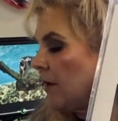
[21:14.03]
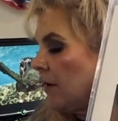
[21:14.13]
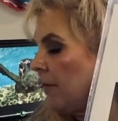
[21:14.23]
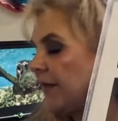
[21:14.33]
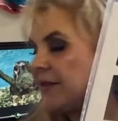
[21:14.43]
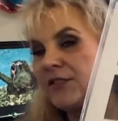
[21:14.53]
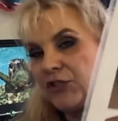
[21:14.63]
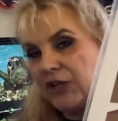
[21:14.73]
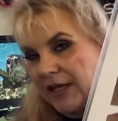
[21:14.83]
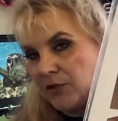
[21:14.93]
by this
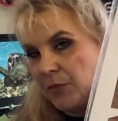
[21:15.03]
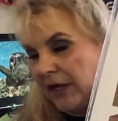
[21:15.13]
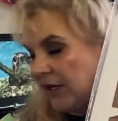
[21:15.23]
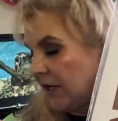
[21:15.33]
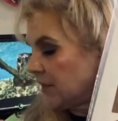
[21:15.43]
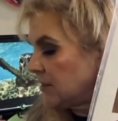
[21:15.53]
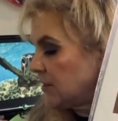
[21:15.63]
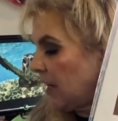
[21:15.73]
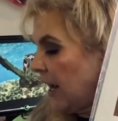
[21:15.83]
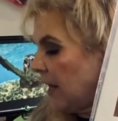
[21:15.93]
jazz
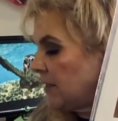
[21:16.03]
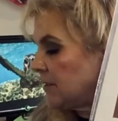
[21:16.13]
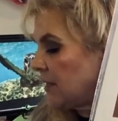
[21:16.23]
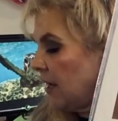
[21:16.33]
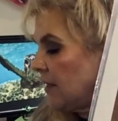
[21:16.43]
pianist, and